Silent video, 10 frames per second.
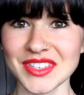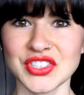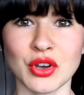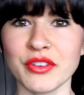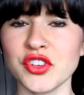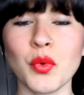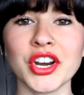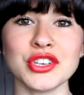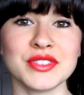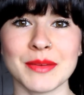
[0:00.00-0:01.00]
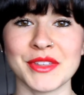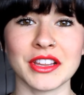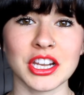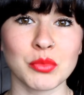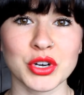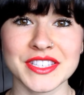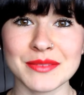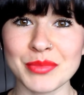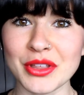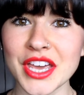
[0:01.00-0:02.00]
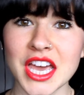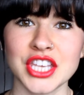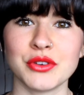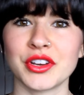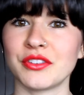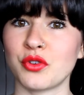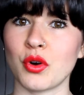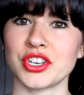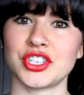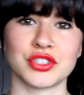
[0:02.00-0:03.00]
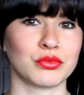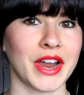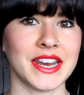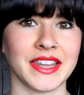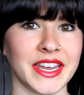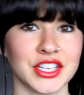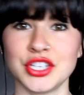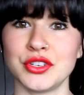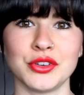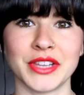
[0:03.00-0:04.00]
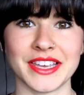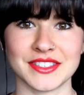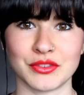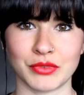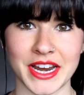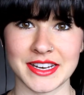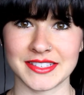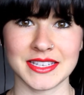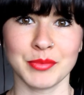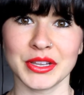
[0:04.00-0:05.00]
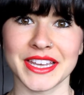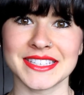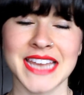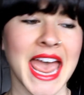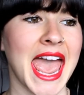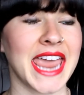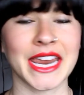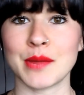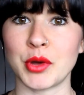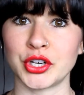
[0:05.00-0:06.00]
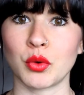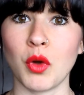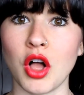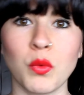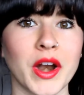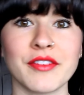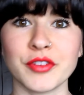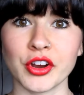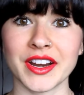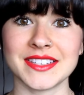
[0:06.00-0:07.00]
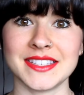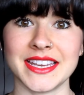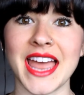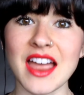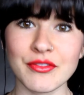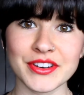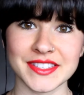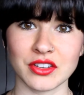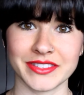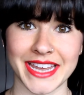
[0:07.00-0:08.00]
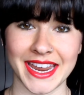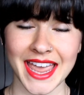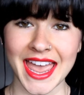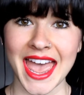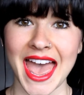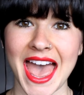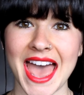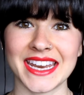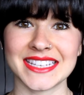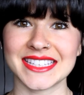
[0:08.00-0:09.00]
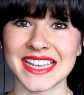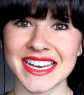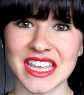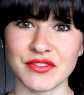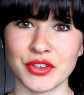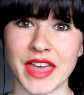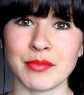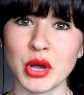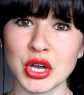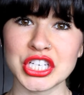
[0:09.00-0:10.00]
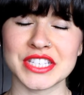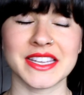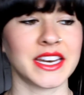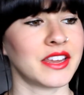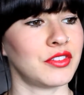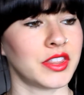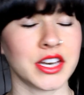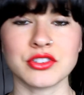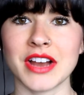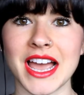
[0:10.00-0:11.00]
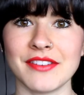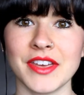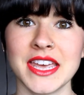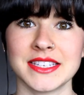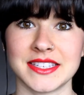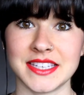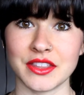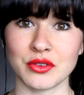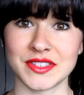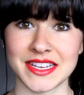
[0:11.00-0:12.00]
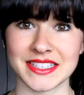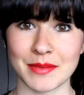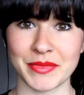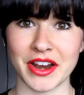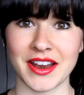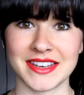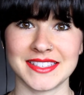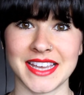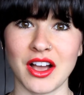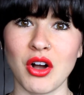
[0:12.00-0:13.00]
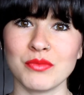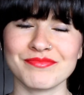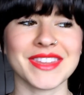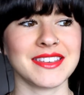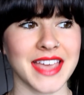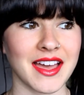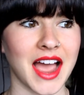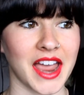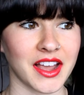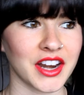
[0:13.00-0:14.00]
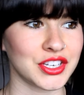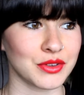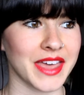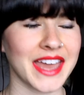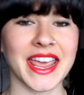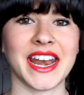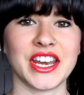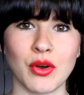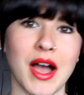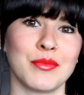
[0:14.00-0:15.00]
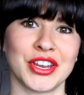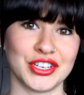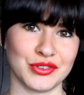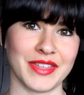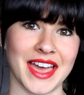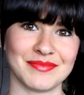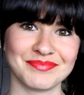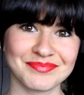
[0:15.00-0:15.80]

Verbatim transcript: So if you want to do something a little more simple, you can of course just write like a to-do list. Write a simple list, hang it up on your wall wherever you're going to see it every single day, and it's going to give you that push, it's going to give you that drive to see those things up there and to say, oh yeah, I got to do that and I know how I'm going to do that.